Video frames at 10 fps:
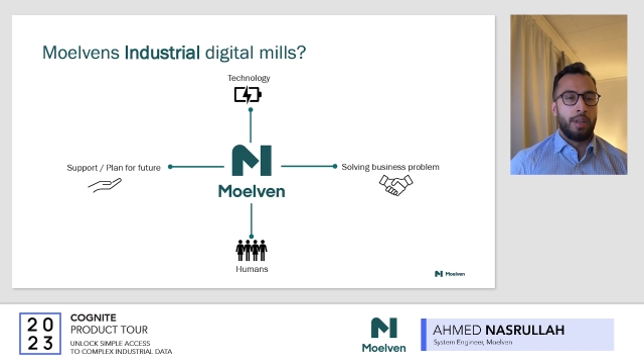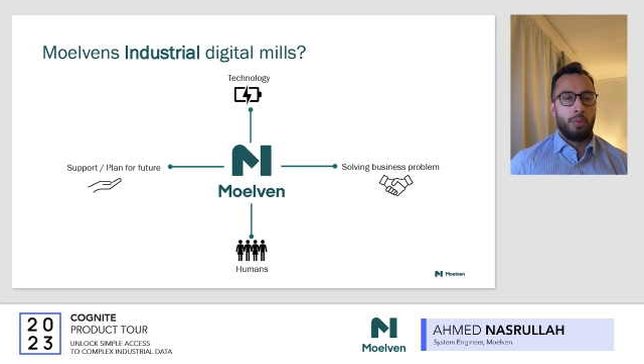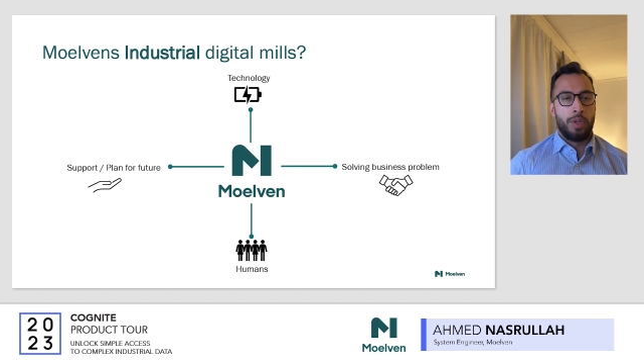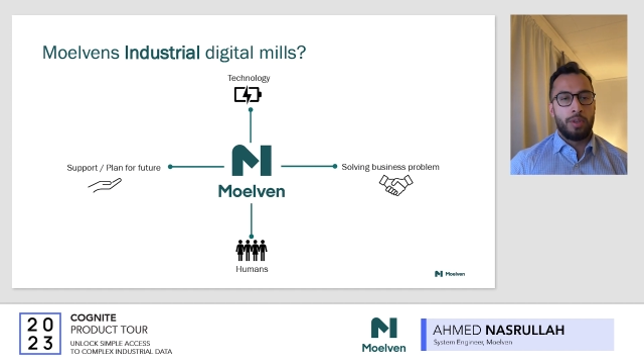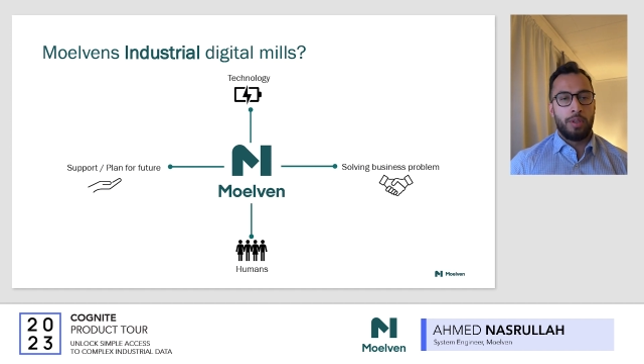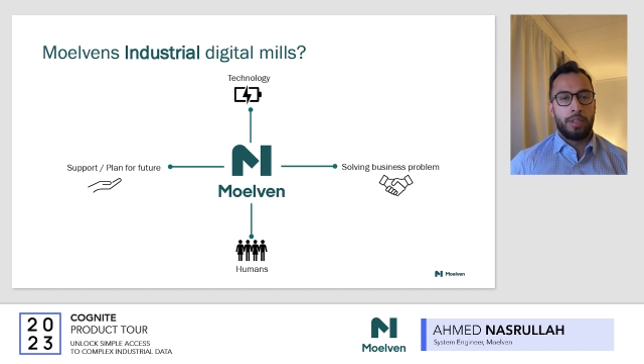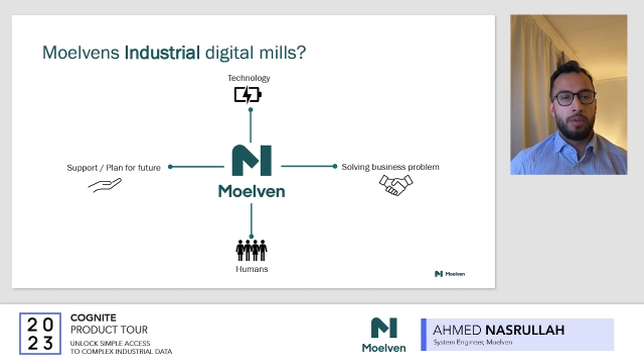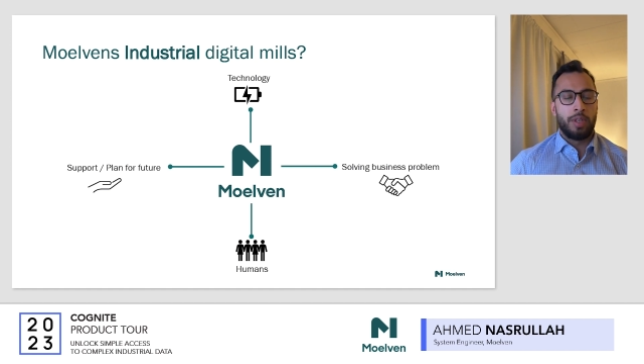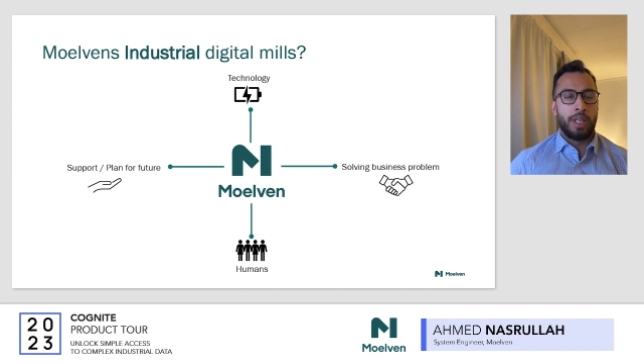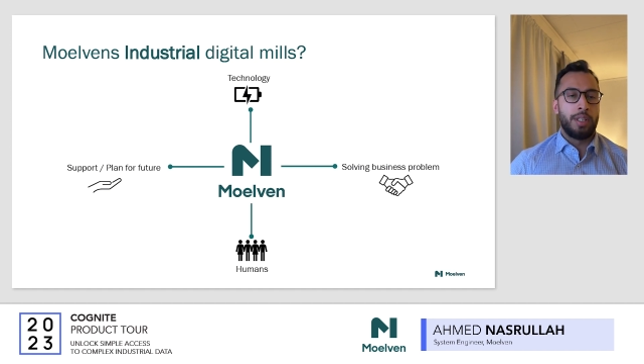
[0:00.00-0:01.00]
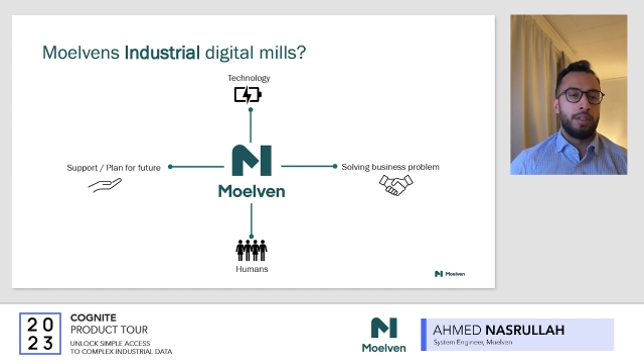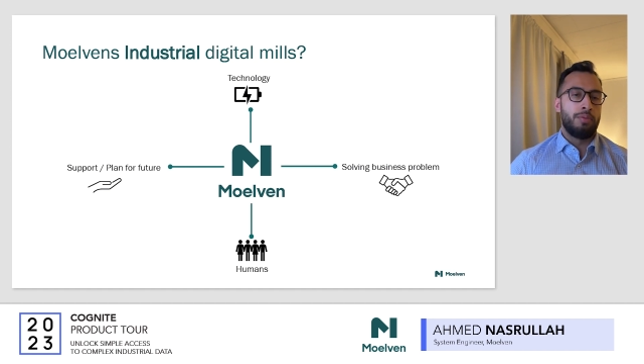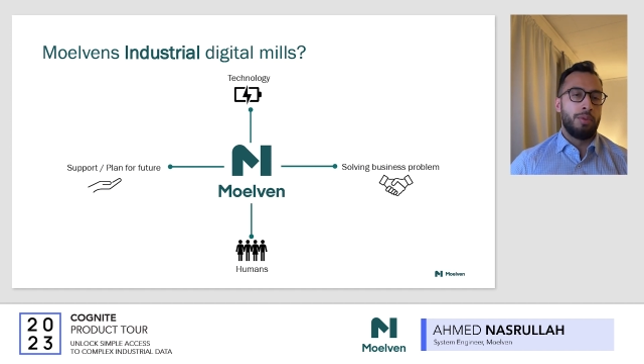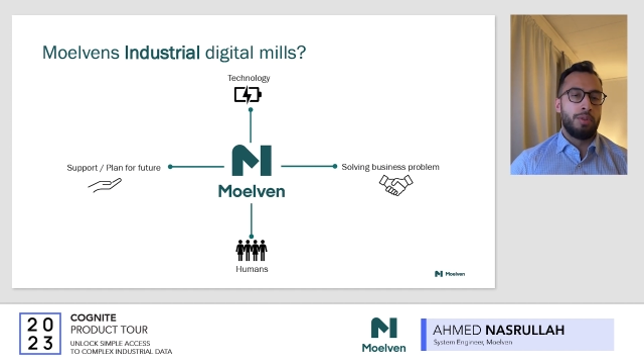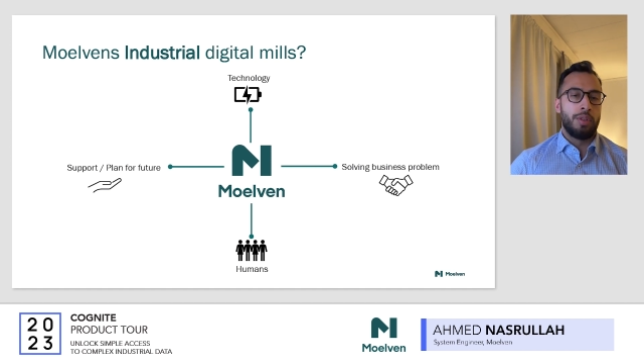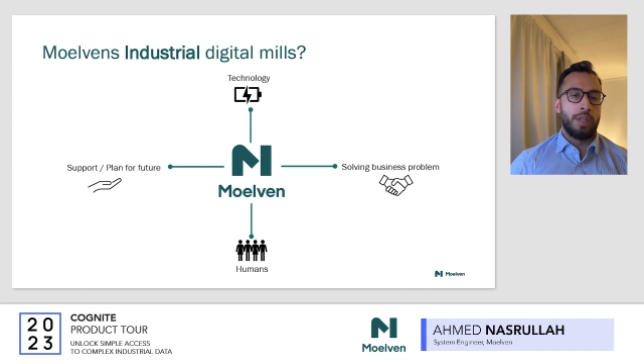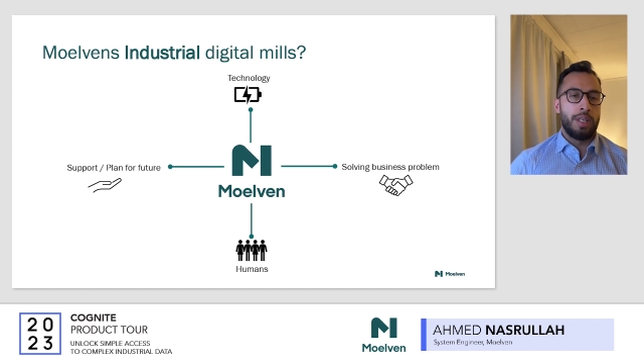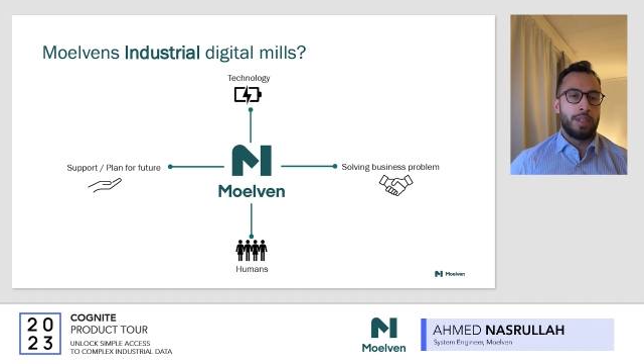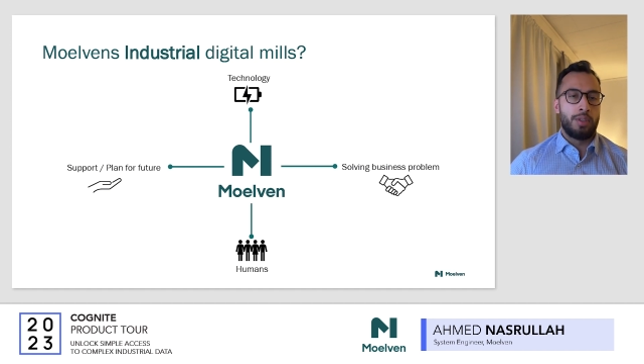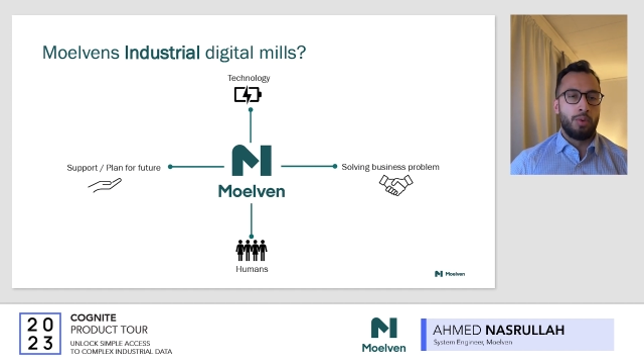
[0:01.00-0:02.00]
We saw that Cognite Data Fusion
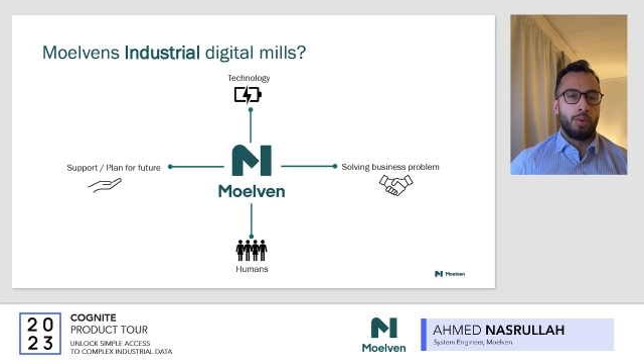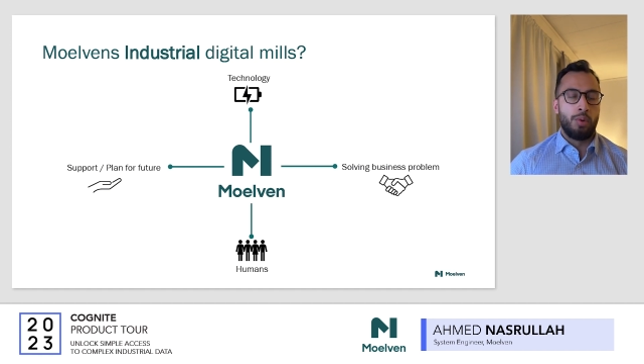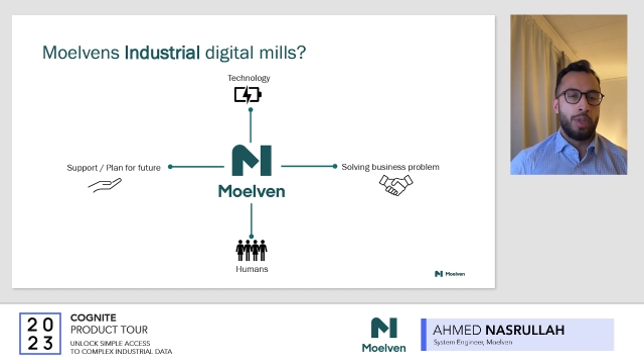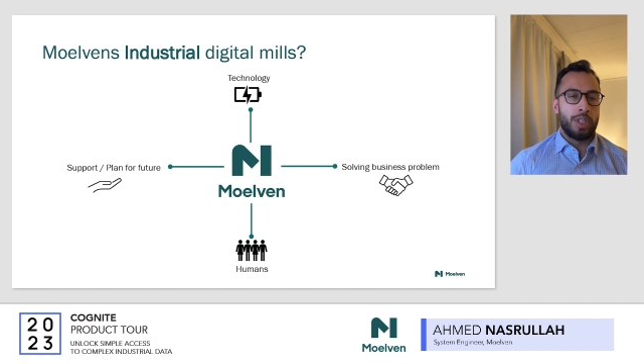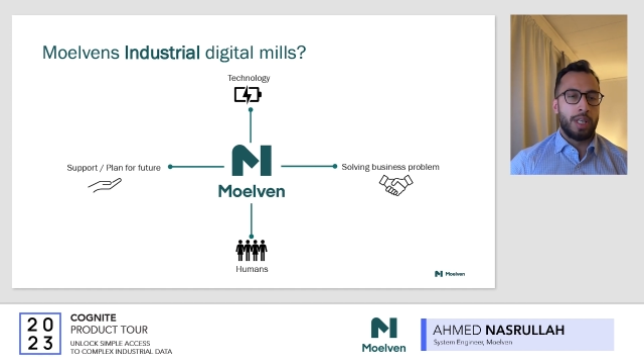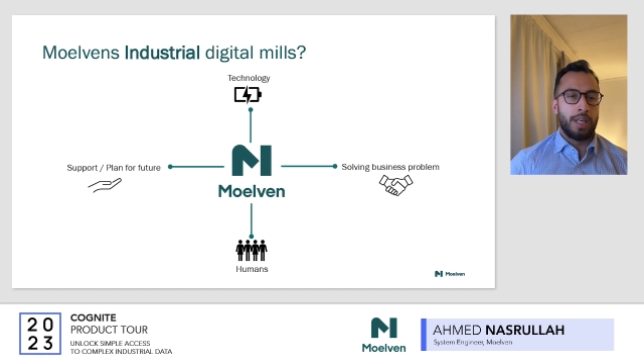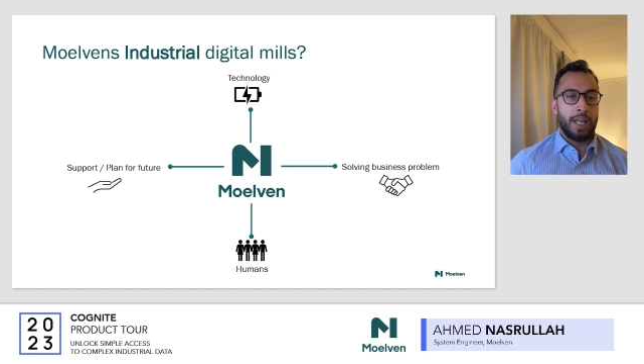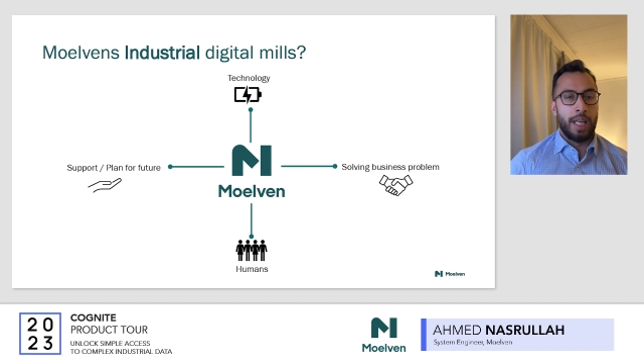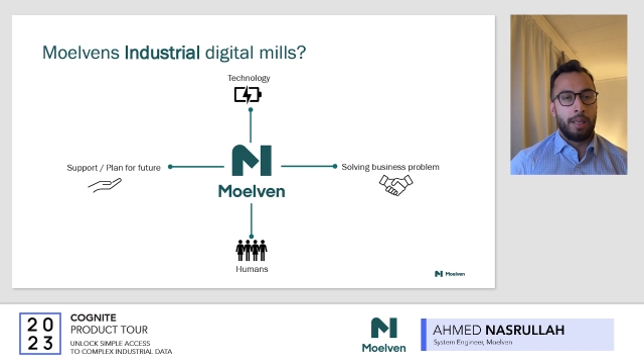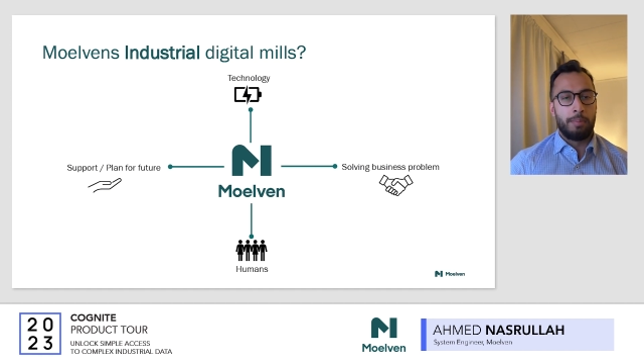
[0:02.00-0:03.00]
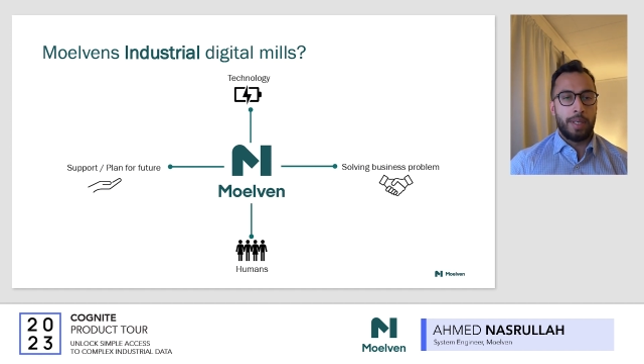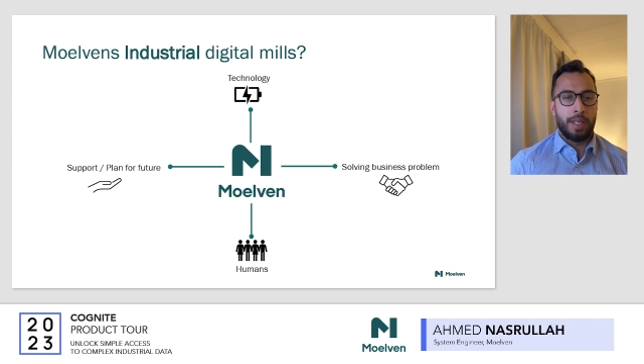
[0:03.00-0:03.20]
is a tool which can help